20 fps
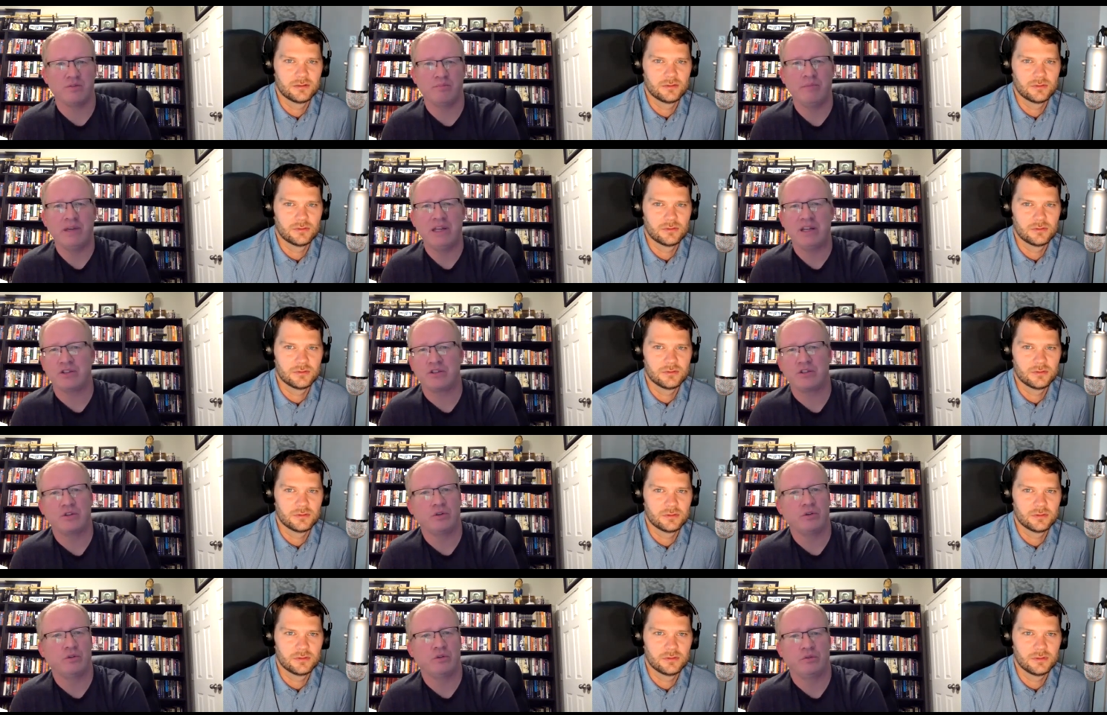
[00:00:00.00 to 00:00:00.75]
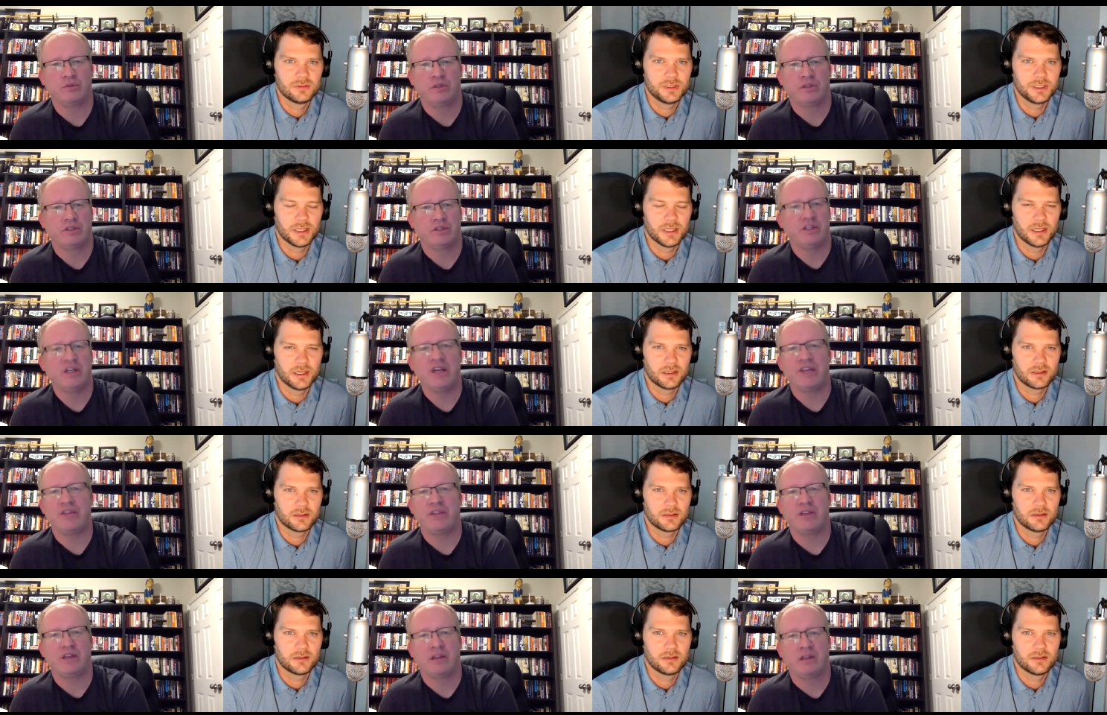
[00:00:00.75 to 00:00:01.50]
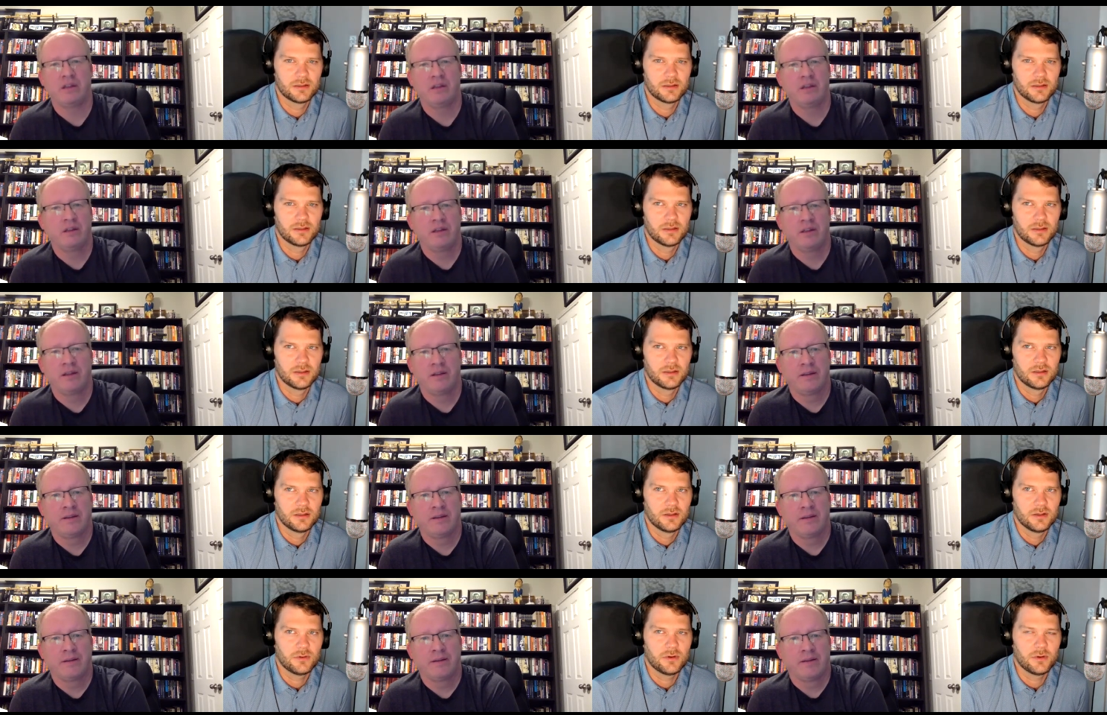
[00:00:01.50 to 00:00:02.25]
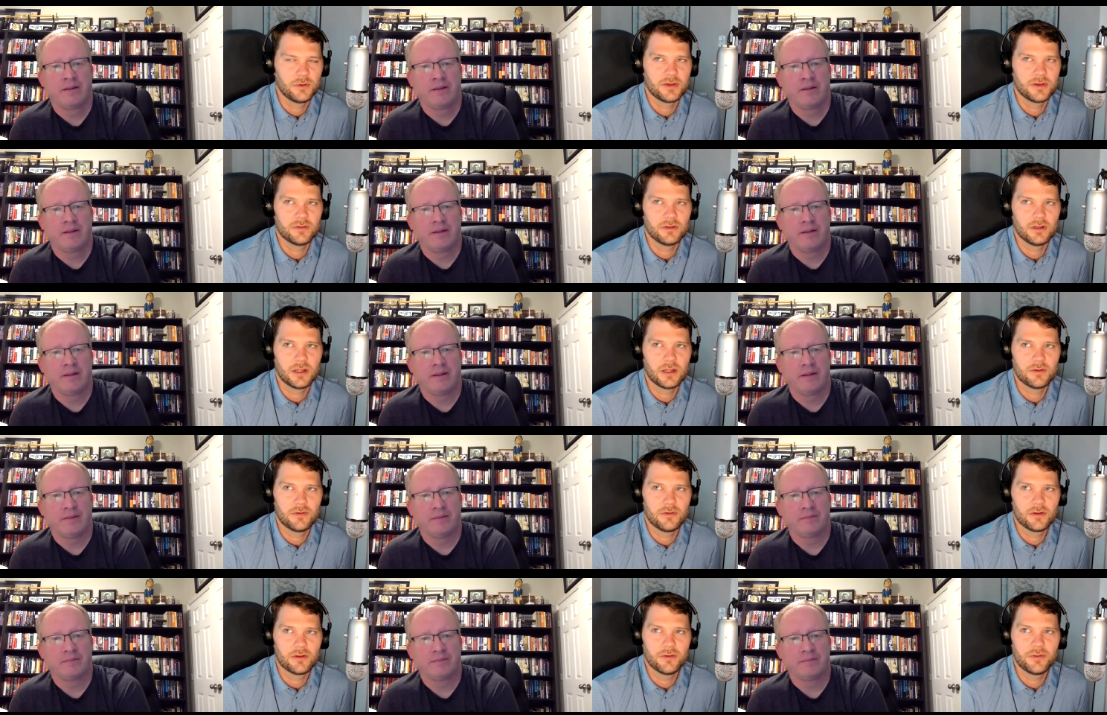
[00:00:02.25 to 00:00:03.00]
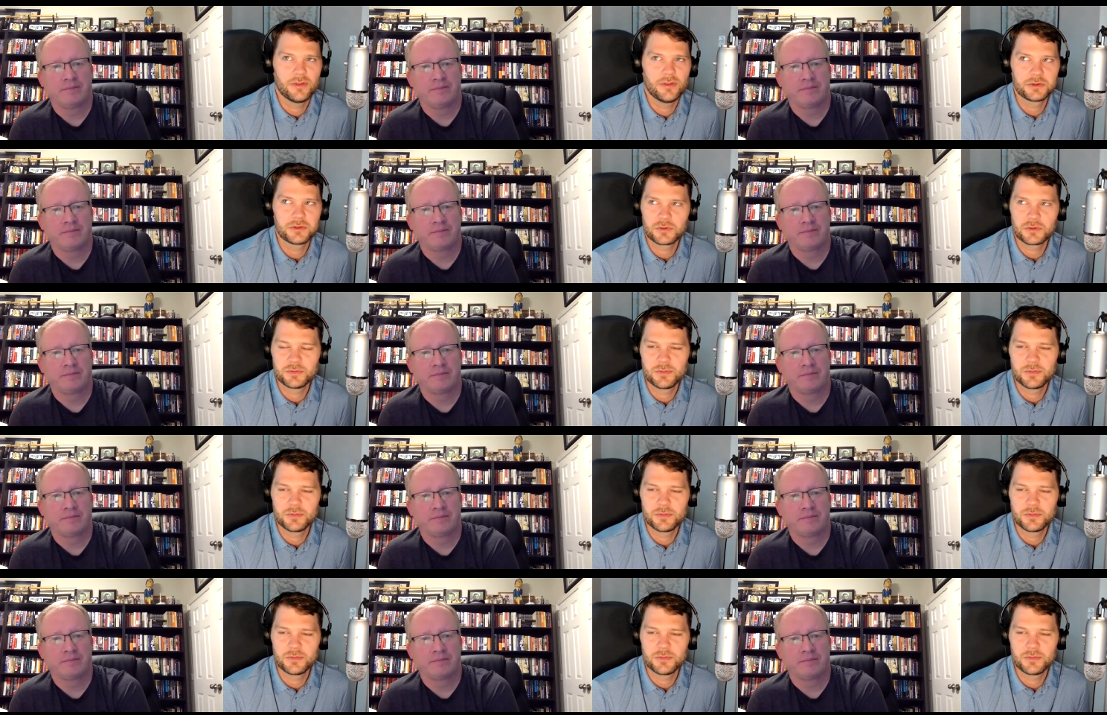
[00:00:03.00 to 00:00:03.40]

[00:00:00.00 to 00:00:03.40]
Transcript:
Speaker 1: minuscule.
Speaker 2: Yeah. Well, we have a lot of other things we're